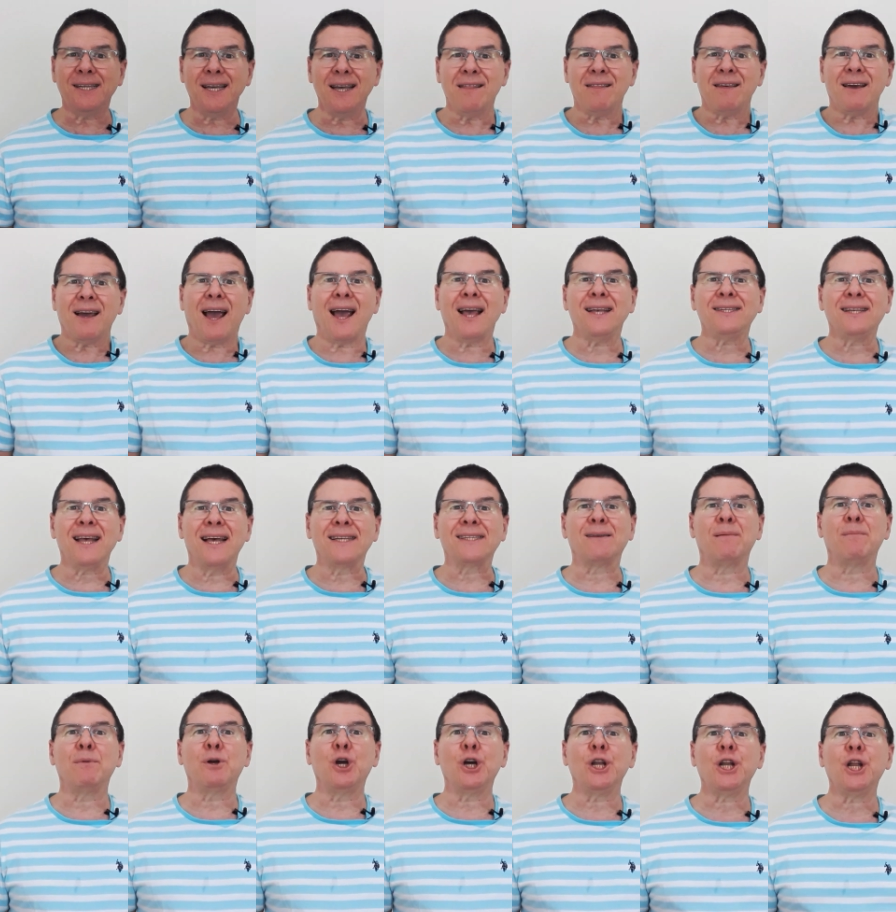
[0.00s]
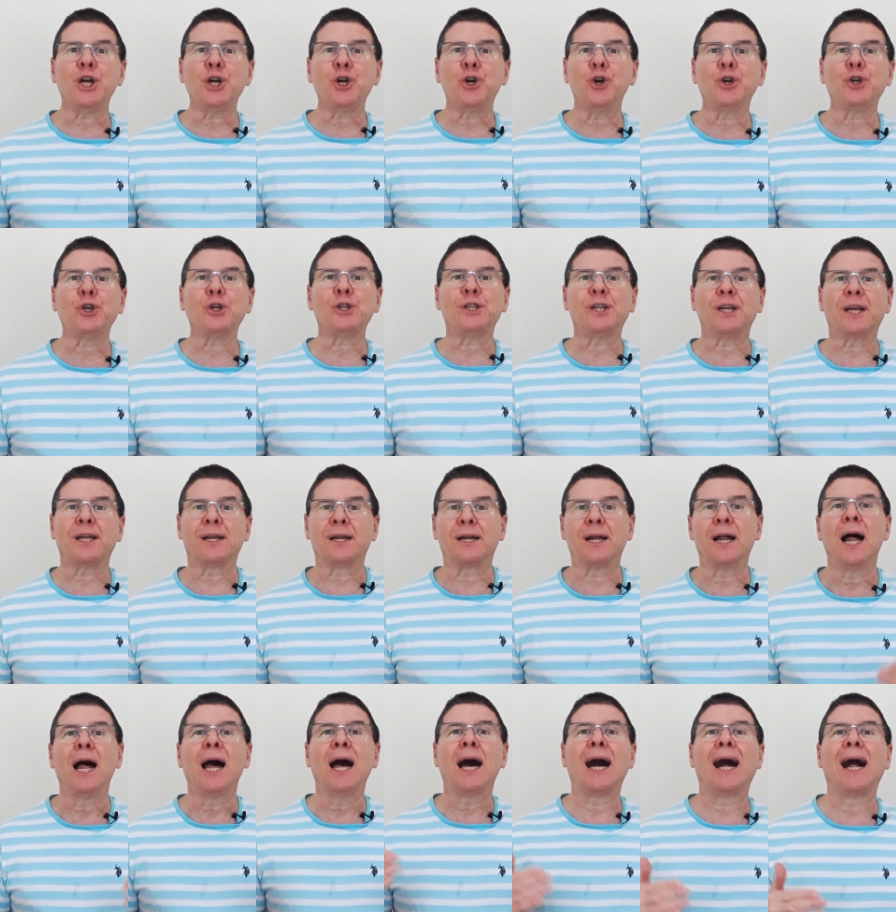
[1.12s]
If the guy says, I'm gonna cook you
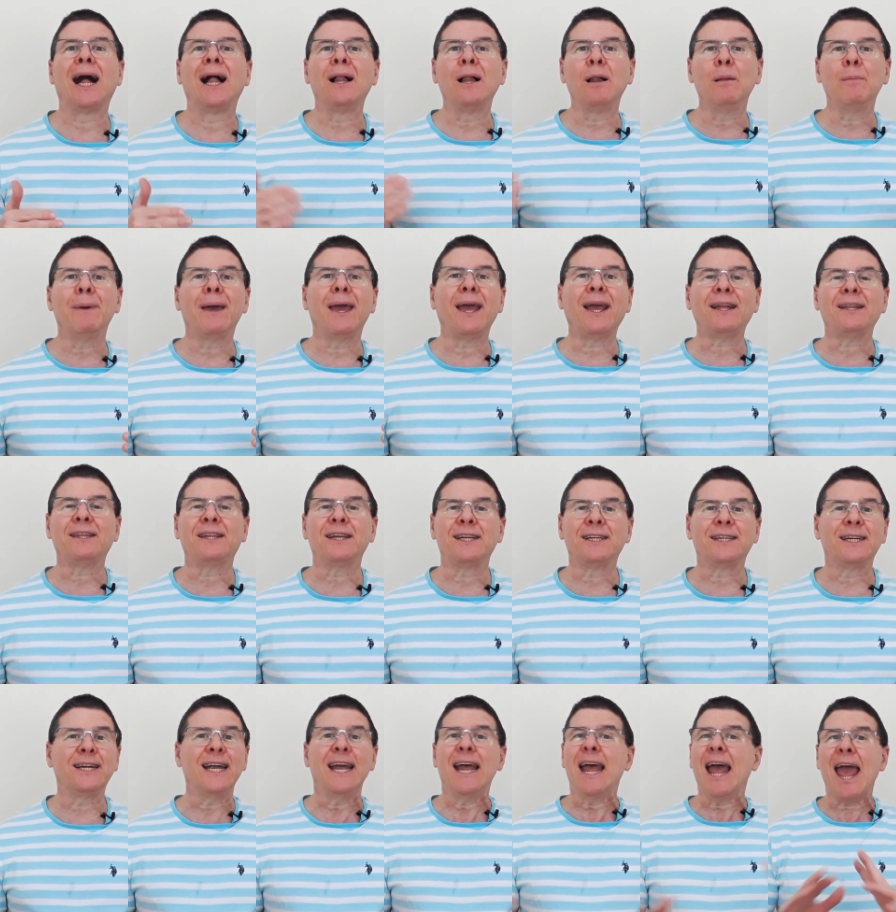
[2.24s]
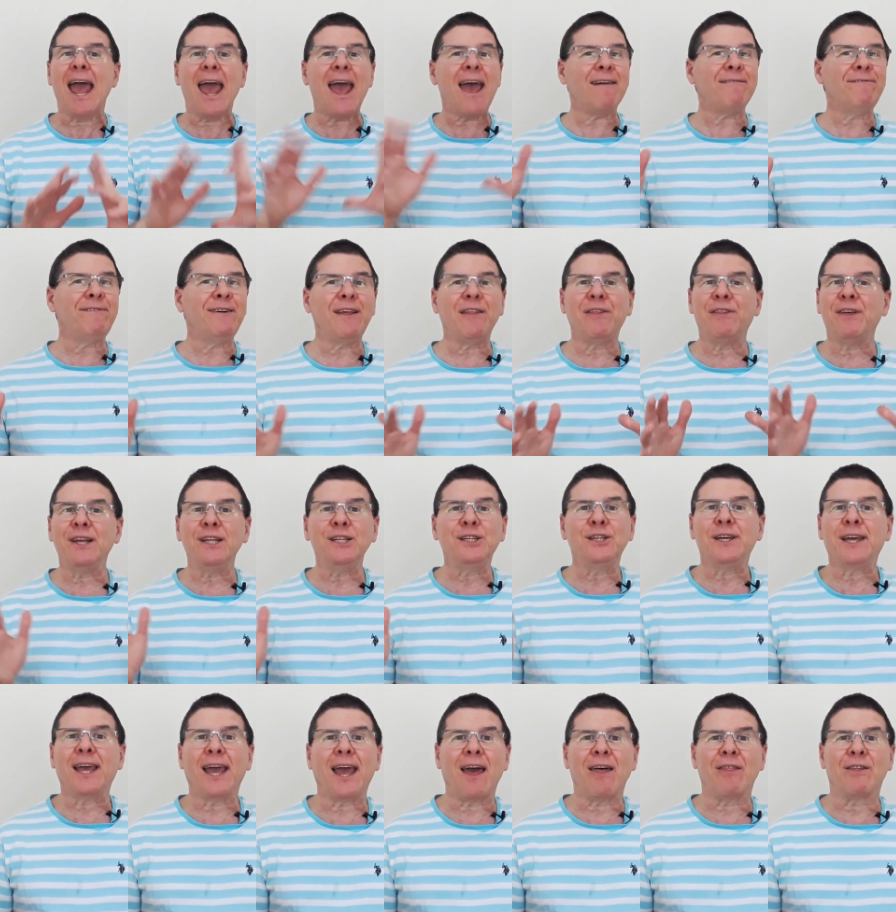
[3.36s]
dinner, I'll make dinner, everything
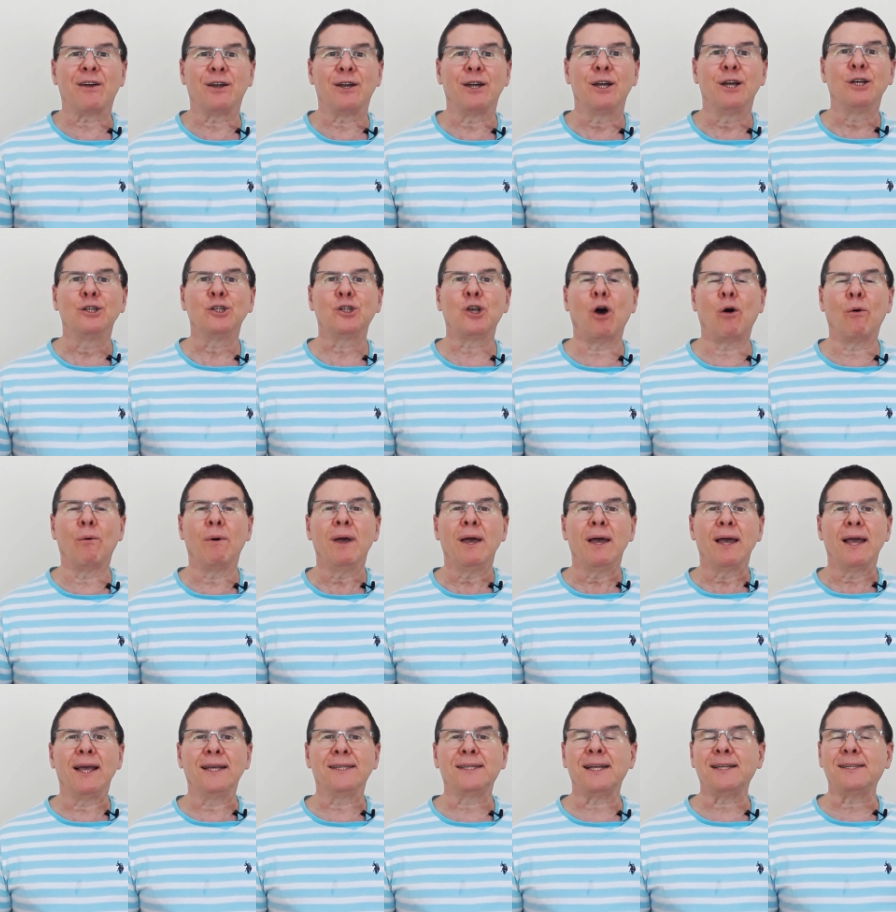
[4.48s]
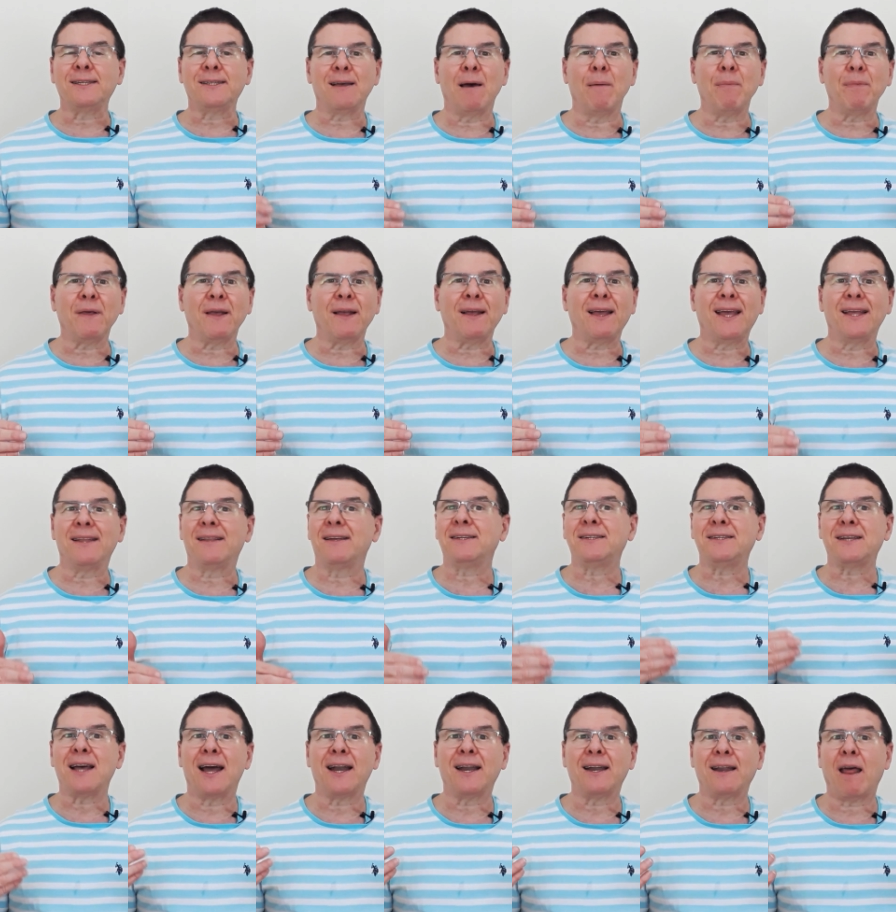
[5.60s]
together. So, is it something he
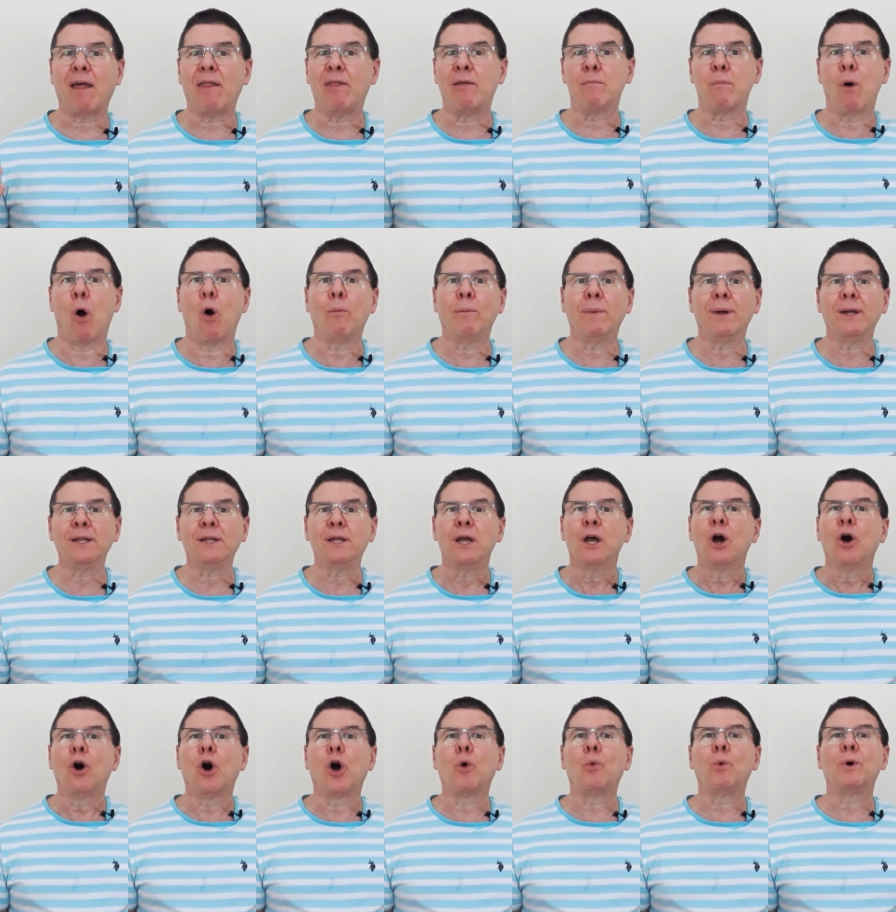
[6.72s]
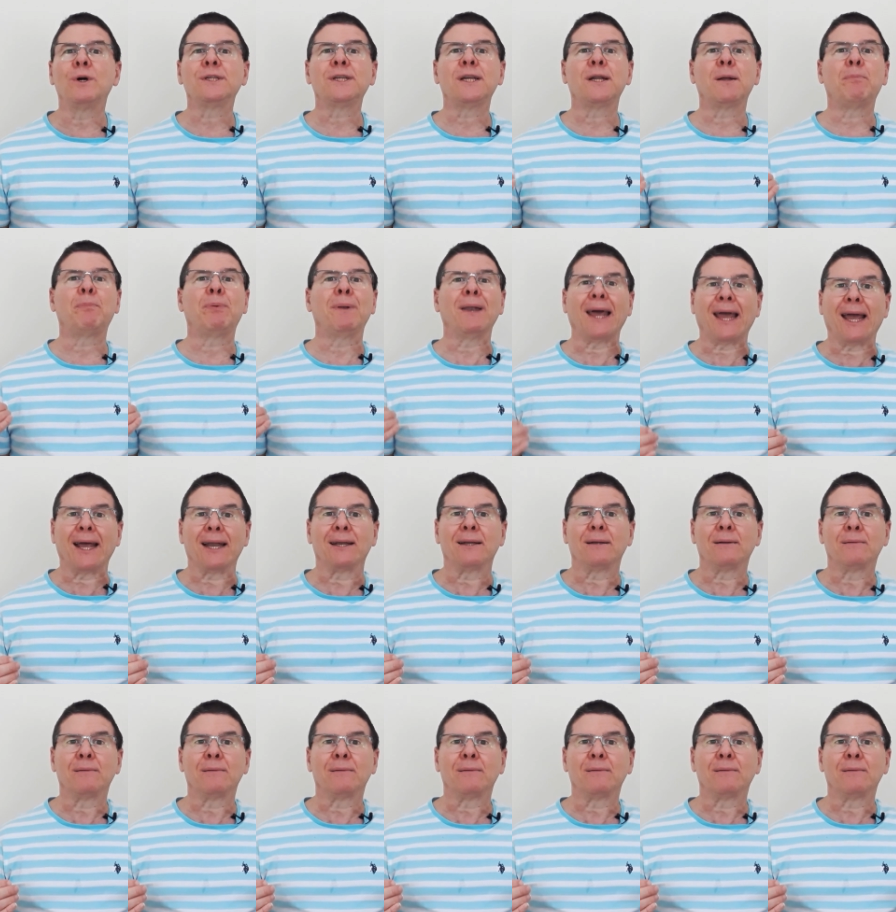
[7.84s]
decided at the moment or was it a plan?